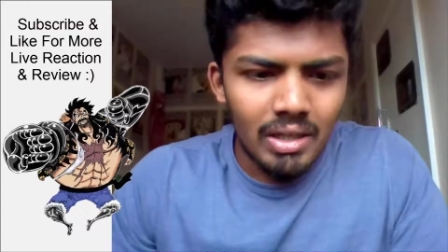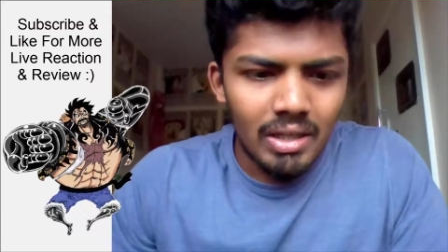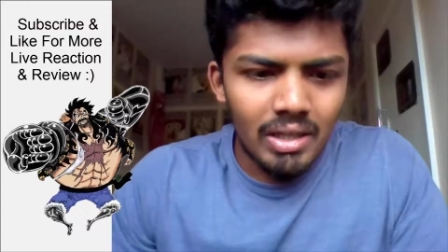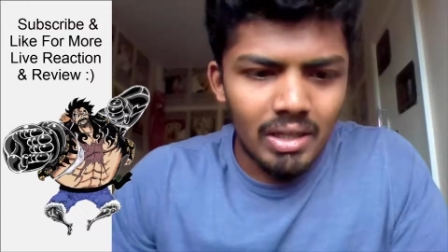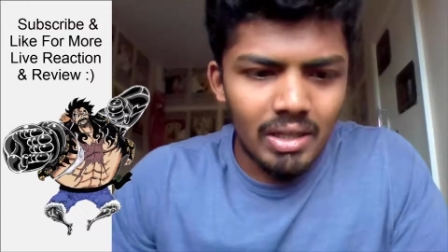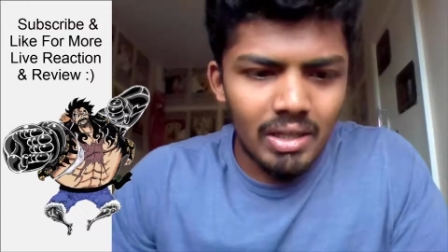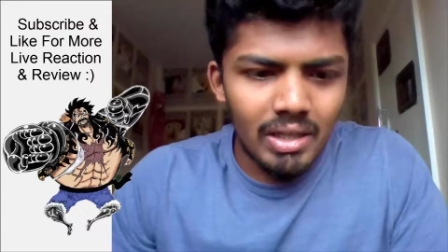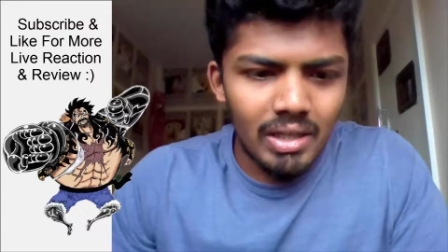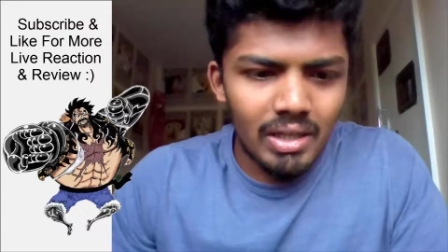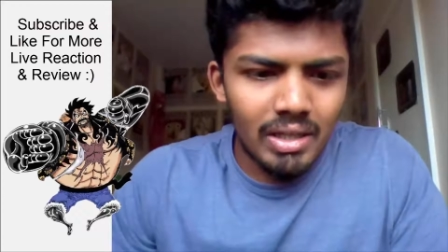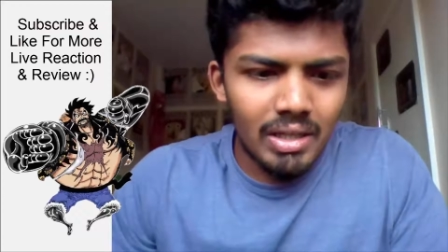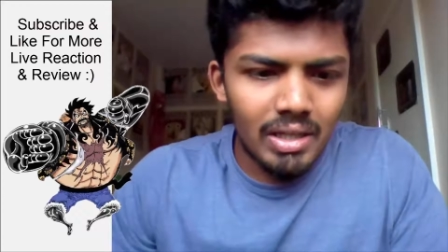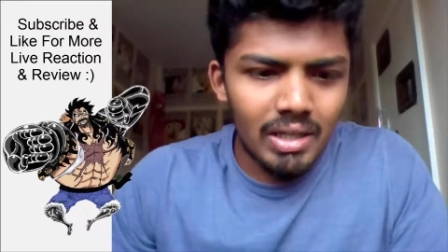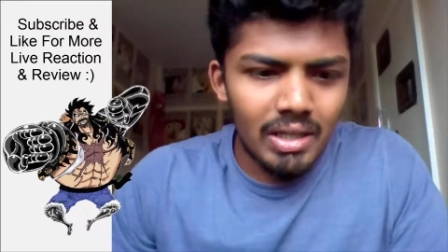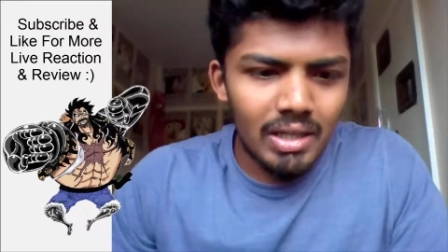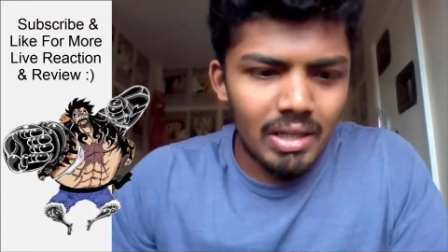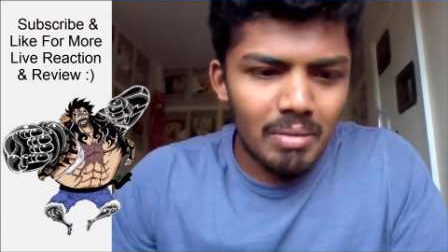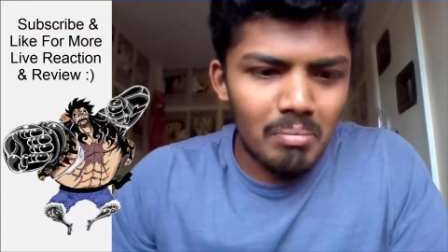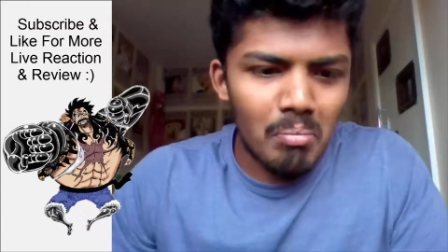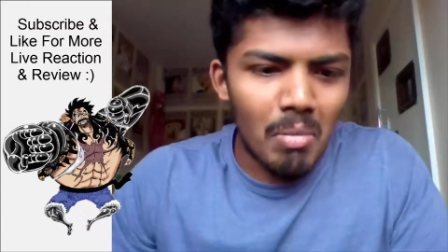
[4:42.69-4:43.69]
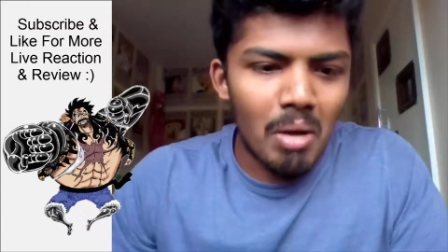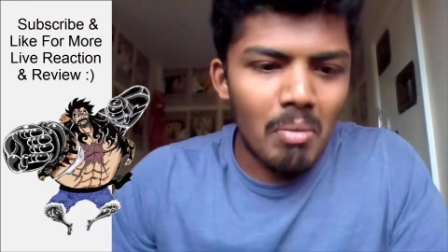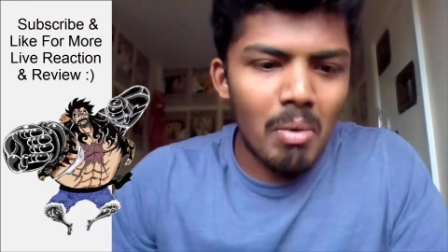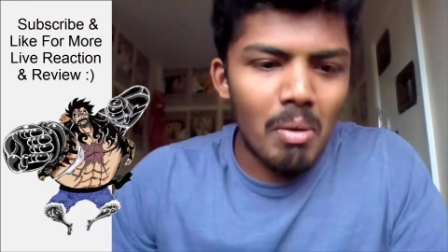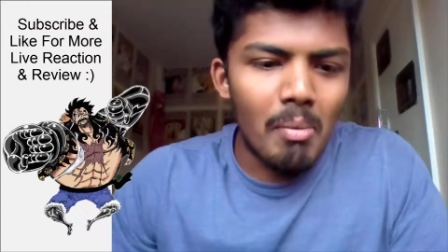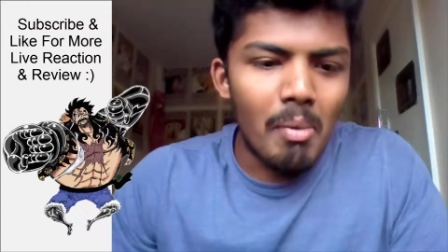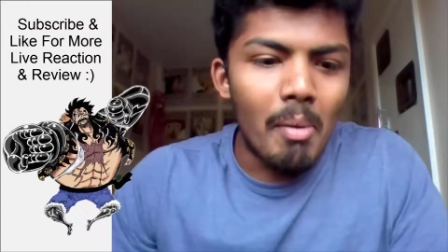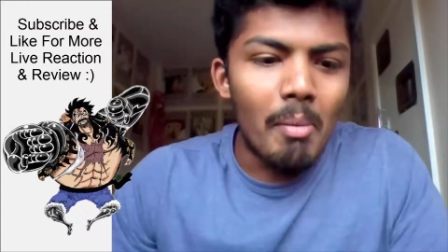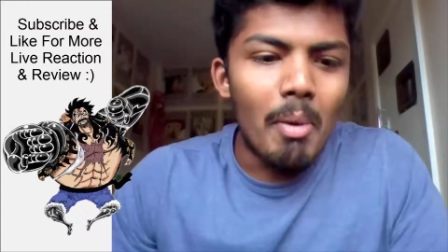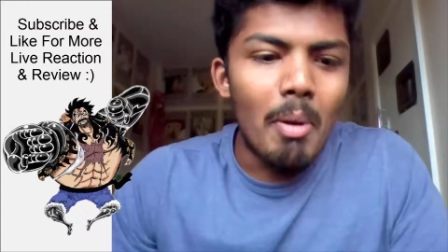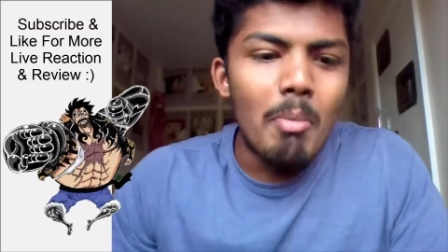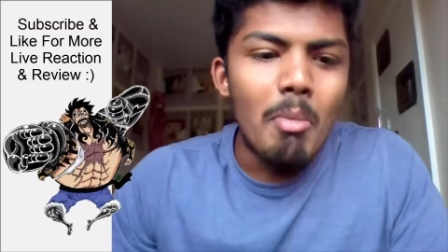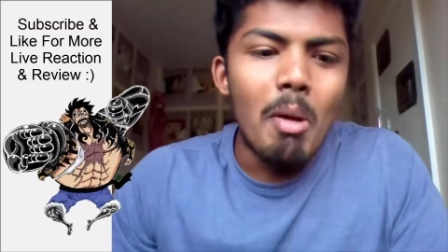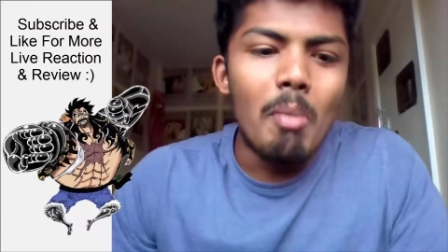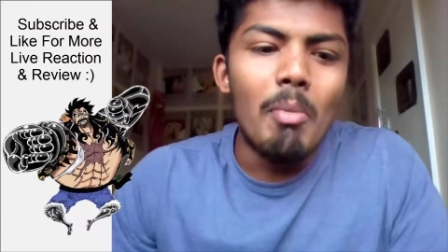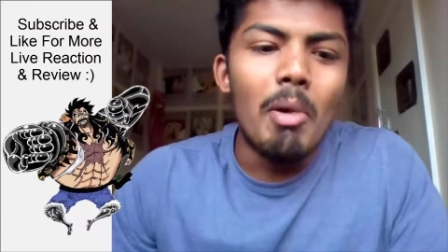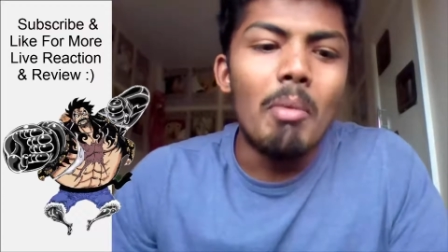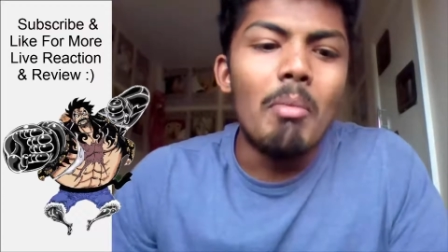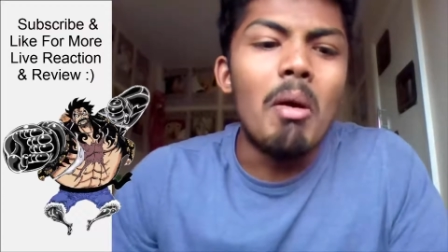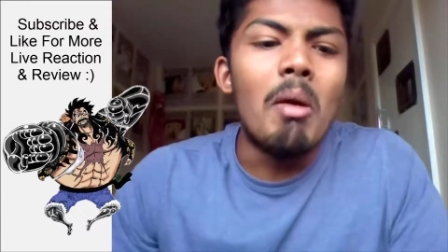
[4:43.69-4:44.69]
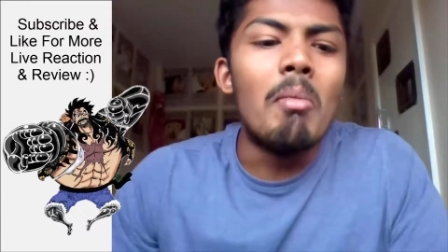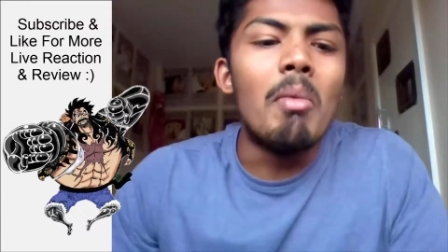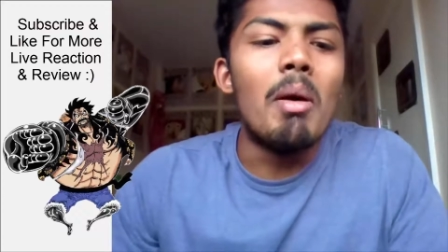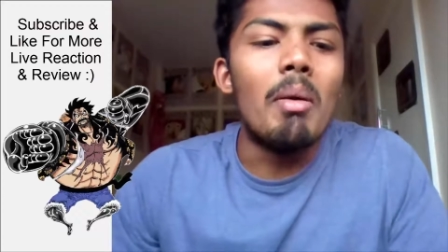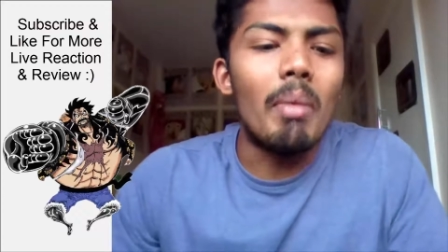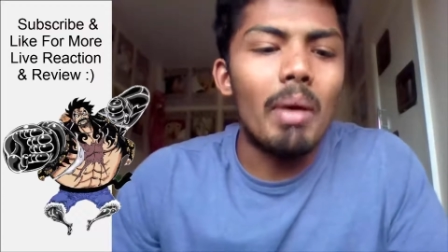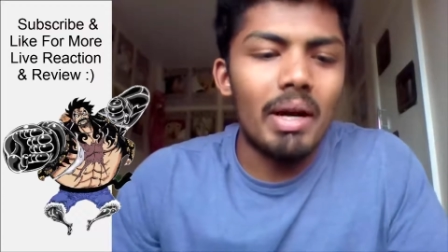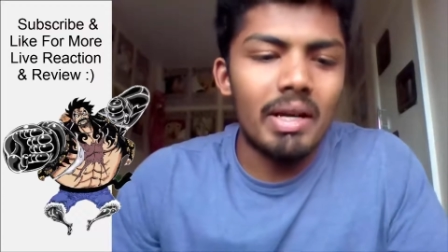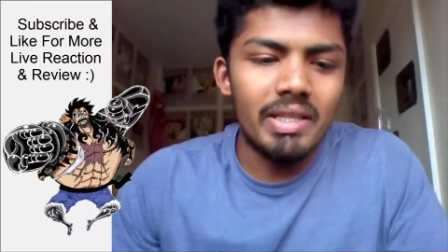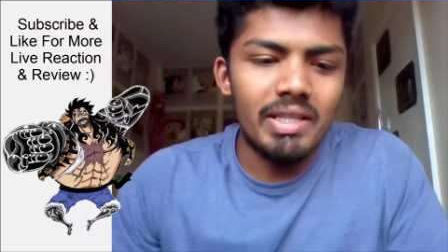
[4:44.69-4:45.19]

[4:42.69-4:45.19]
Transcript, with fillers: Ah, mama, mama, mama, mama, mama.